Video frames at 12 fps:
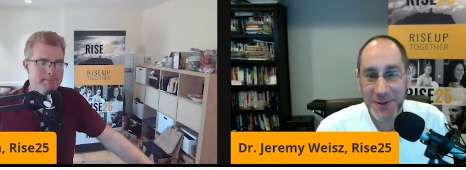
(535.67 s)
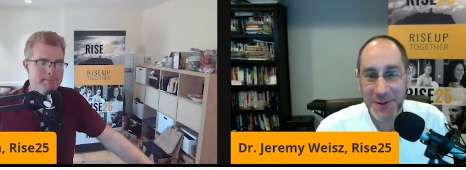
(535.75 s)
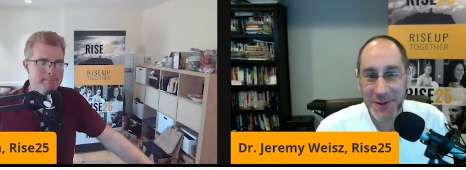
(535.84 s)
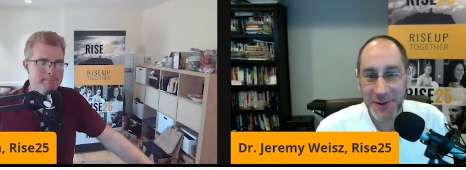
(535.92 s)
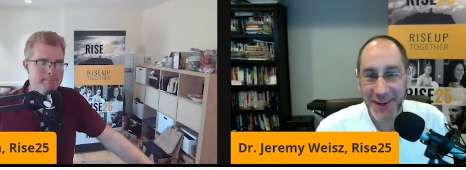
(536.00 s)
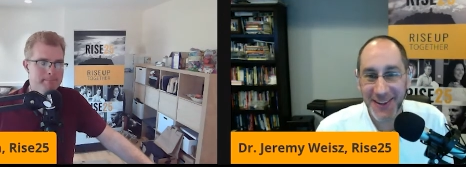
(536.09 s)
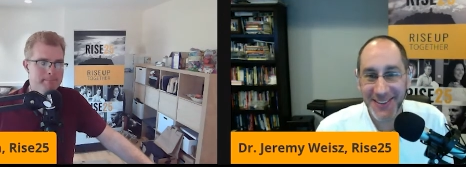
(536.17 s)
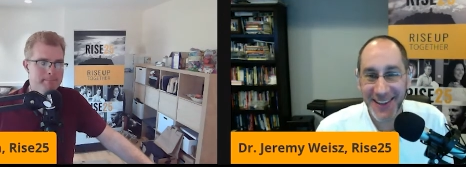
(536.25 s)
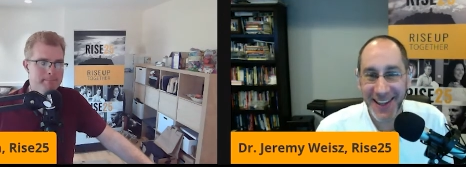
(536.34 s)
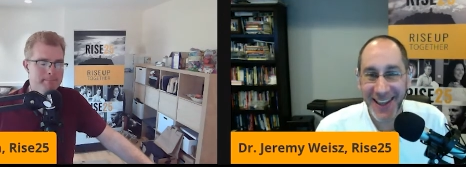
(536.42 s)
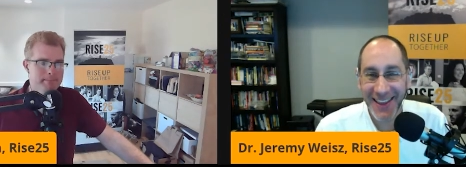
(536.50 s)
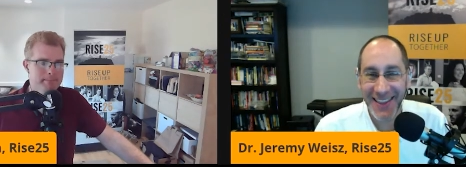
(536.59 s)
Speaker 1: or three years. They
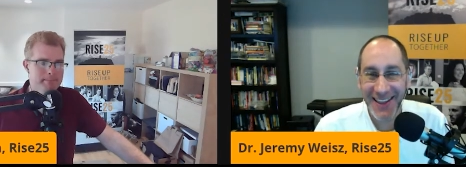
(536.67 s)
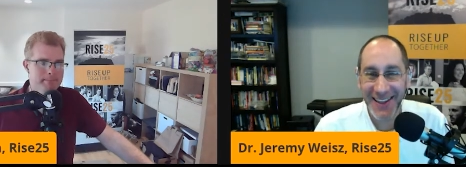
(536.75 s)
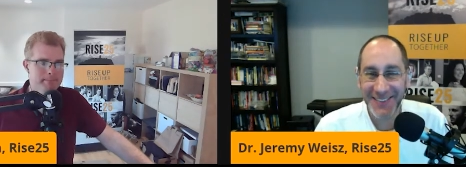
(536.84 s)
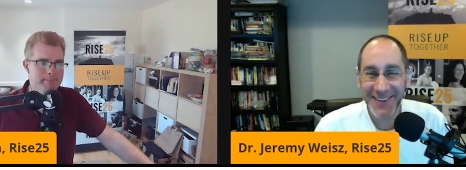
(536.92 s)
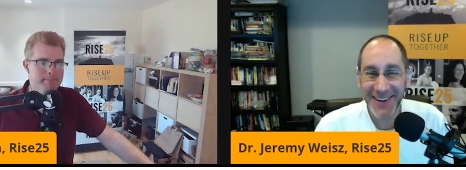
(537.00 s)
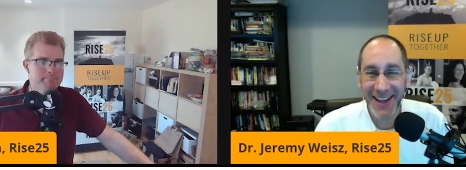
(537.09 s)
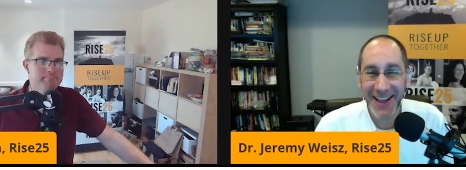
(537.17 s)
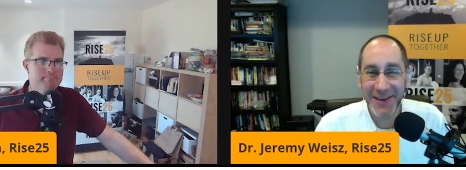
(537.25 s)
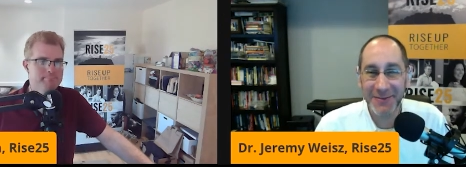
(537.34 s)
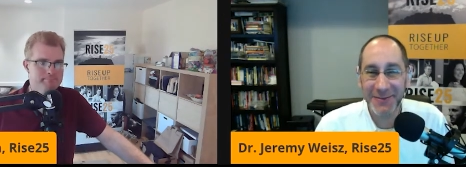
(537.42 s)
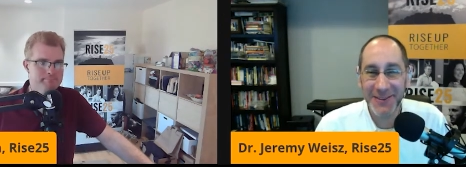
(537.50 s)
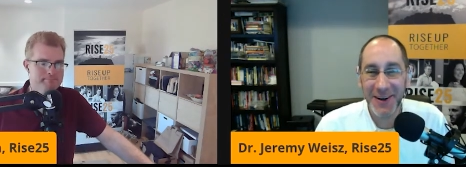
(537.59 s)
can't think of a
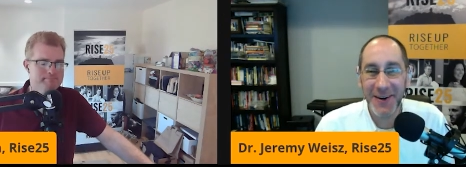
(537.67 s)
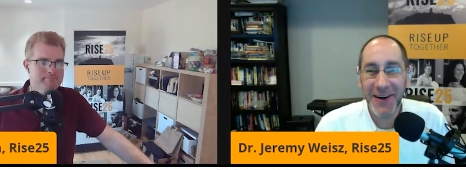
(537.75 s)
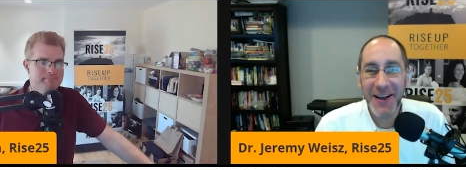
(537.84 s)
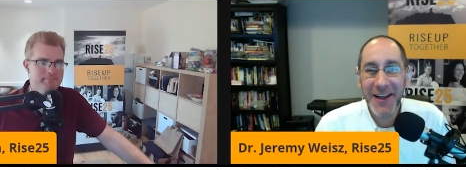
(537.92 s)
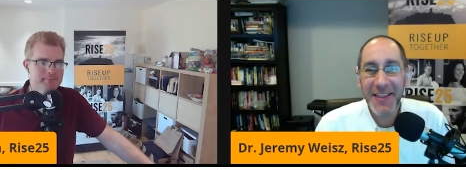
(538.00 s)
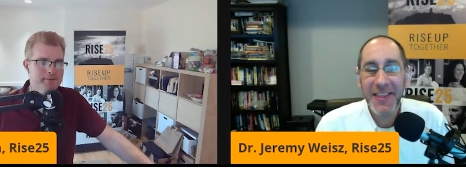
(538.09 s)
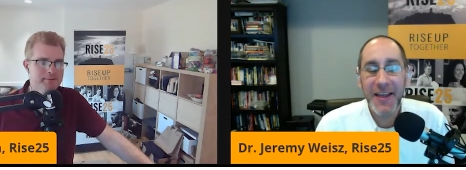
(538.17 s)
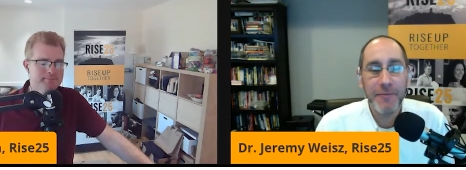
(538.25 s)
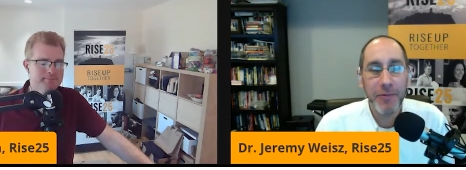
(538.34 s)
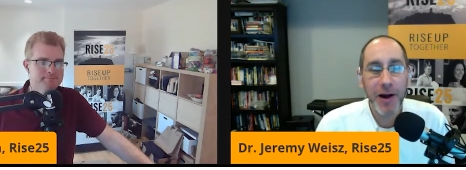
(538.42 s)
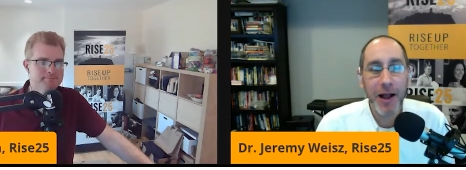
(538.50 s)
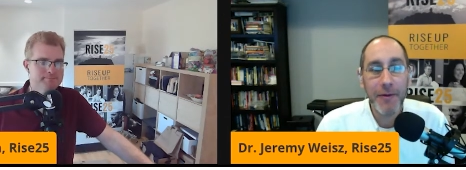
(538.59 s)
name. So they've
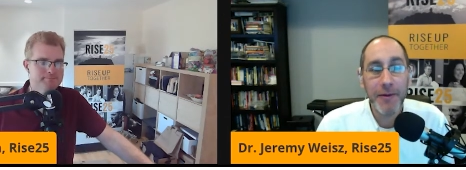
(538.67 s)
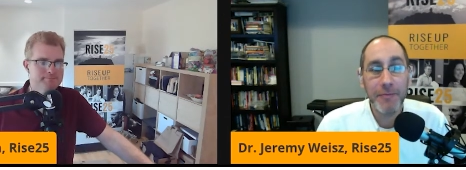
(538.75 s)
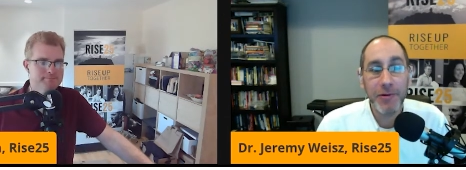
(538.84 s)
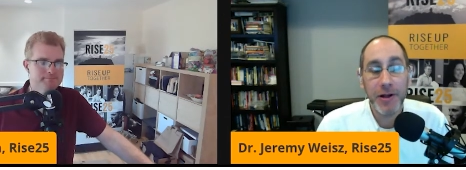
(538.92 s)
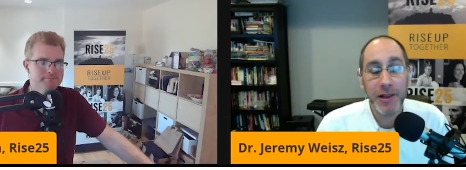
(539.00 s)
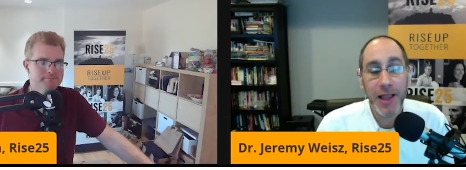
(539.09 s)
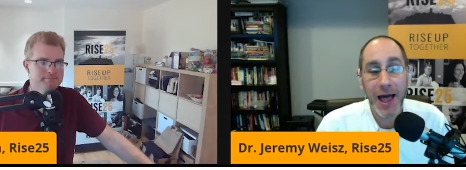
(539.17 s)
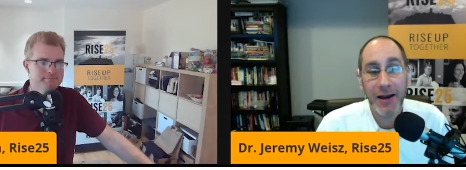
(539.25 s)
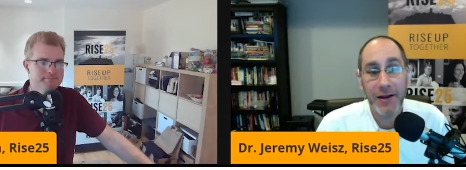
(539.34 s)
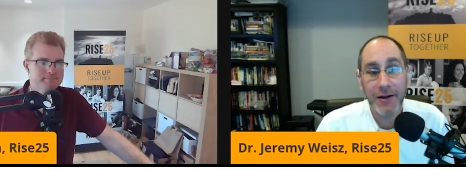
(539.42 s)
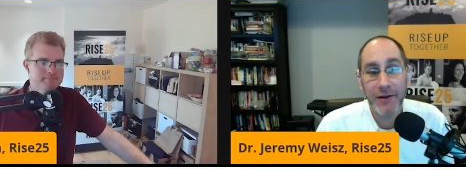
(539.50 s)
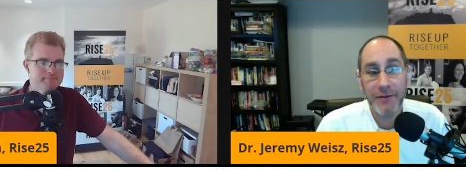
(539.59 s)
probably put a lot
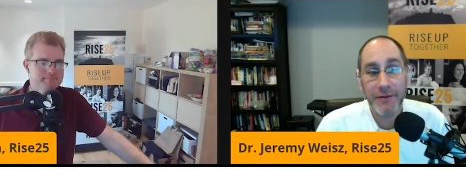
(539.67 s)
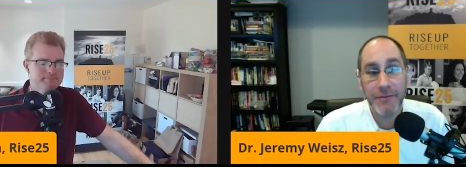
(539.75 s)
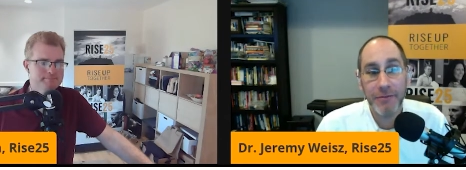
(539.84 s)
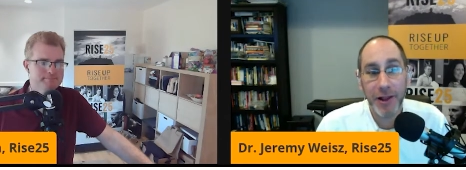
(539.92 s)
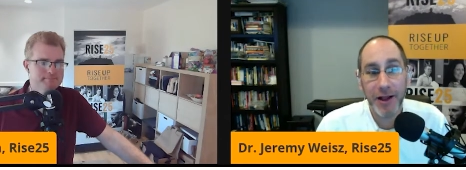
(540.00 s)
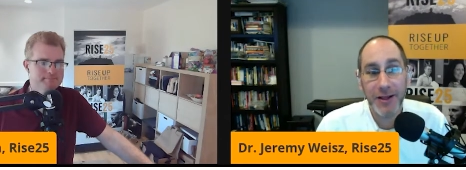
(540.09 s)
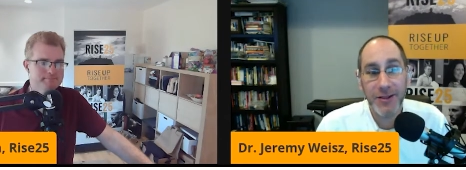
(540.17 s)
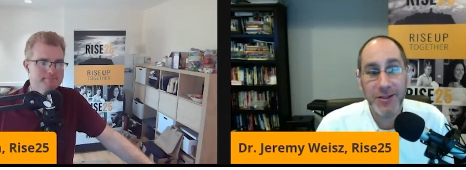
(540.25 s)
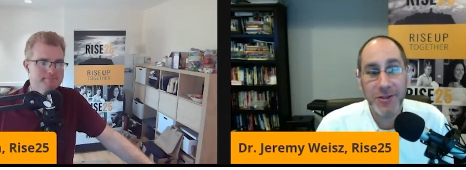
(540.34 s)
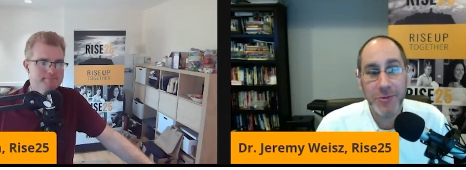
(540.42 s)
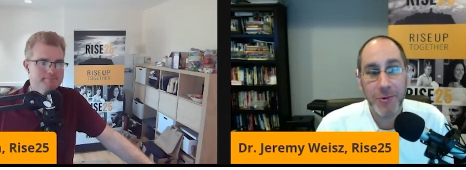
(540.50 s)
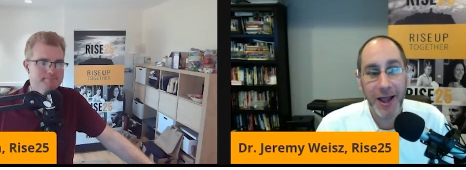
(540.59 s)
of blood,
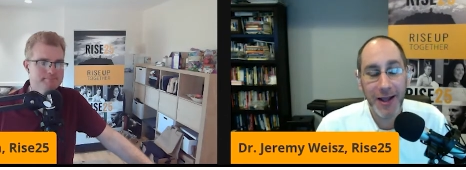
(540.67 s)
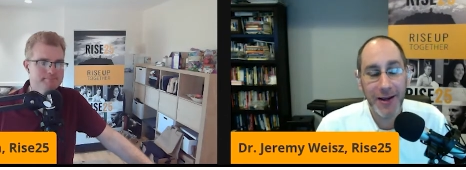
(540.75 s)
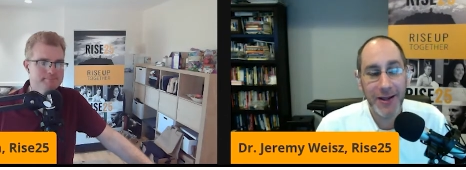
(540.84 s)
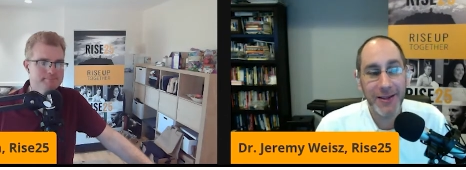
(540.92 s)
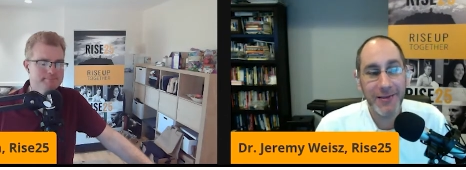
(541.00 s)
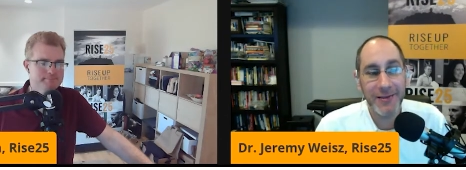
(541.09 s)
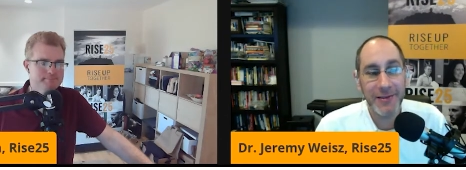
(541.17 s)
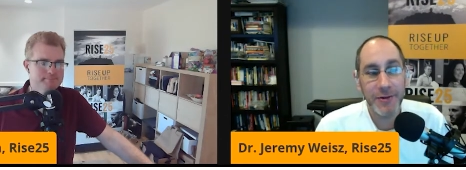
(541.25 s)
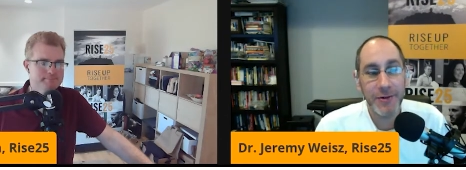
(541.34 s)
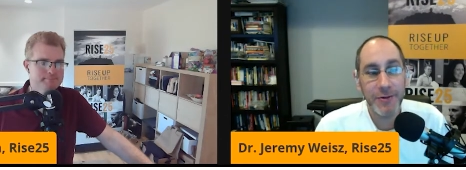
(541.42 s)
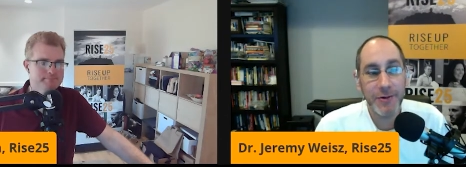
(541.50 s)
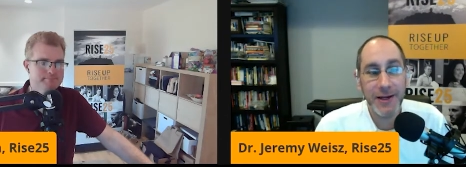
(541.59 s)
sweat
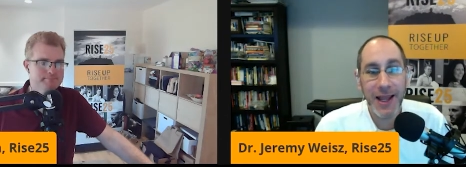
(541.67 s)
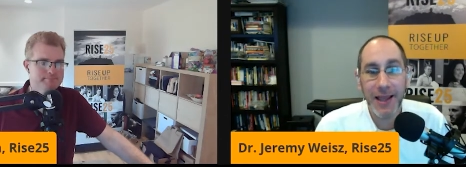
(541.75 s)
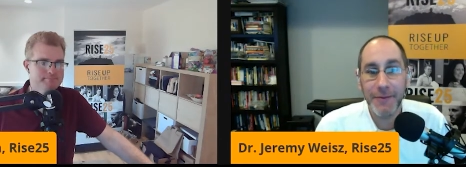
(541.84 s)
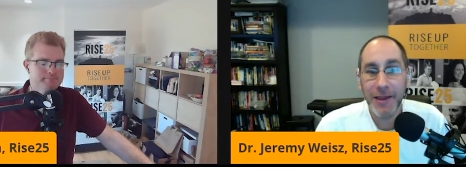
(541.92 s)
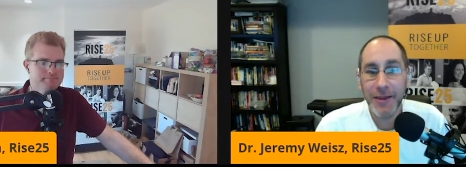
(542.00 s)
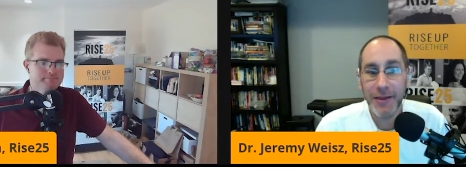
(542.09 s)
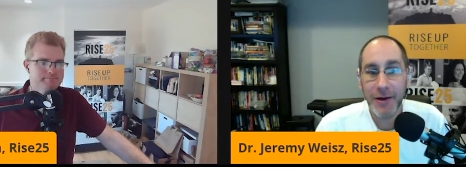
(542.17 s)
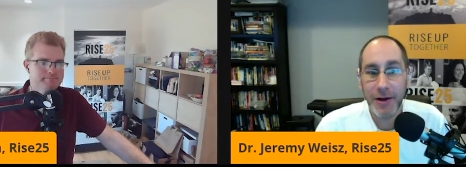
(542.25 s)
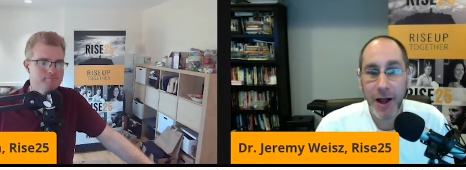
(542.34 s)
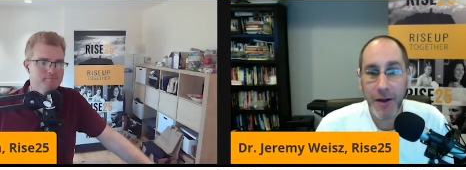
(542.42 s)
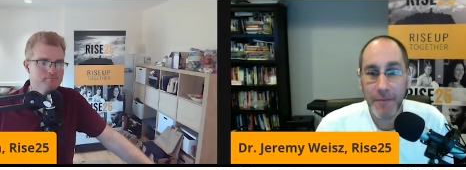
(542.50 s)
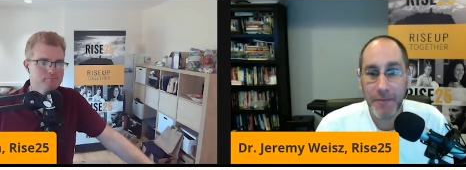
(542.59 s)
into naming their
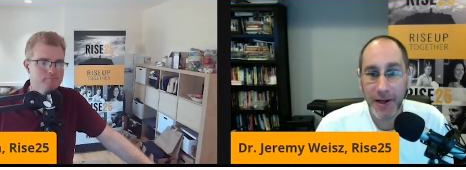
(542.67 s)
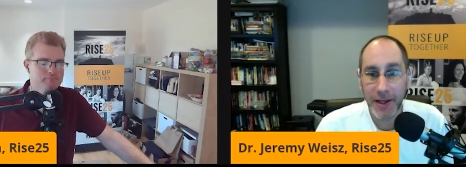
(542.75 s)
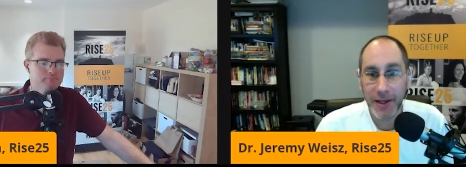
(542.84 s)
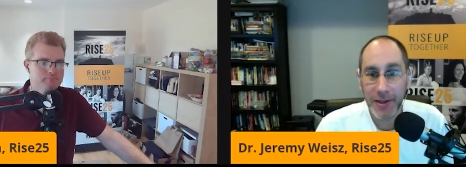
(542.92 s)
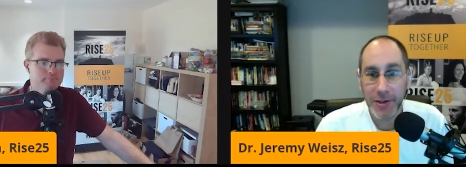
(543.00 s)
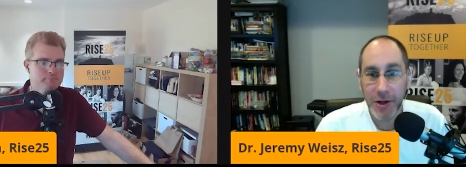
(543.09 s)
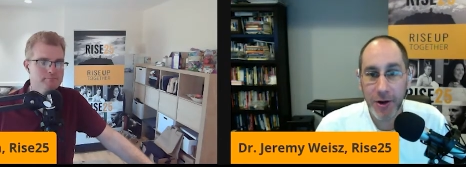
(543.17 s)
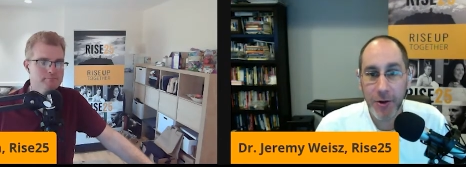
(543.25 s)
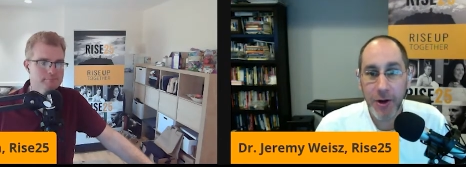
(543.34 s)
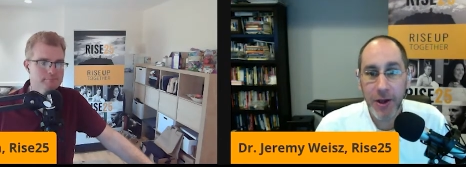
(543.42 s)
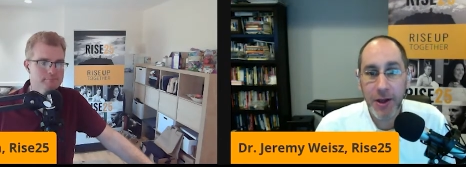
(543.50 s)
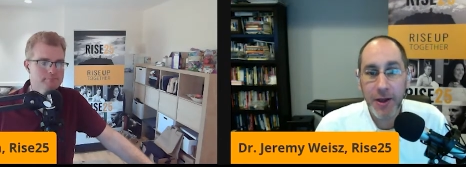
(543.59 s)
company. So
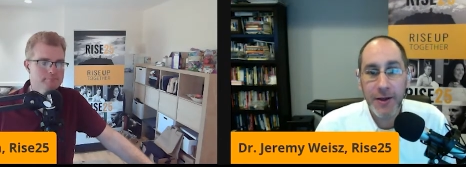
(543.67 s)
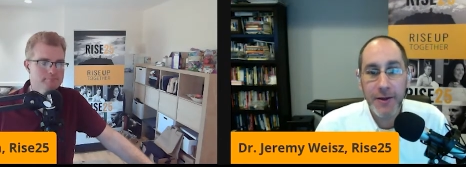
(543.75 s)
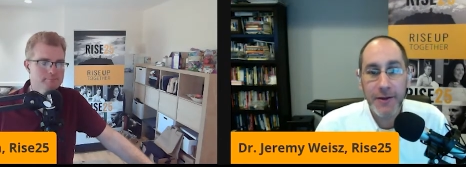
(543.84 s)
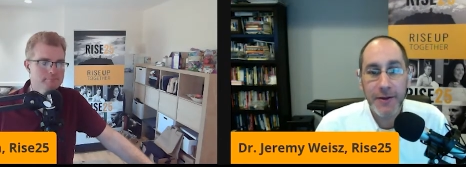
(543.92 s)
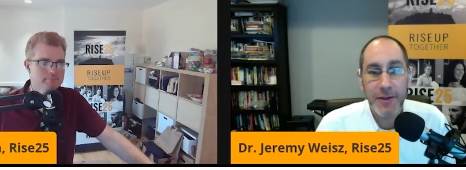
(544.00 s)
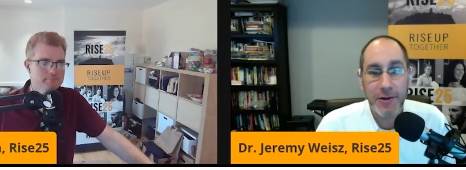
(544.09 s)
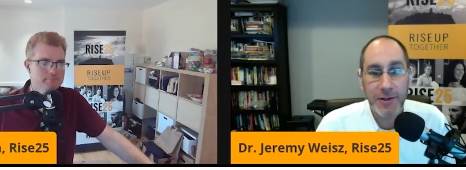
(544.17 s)
there's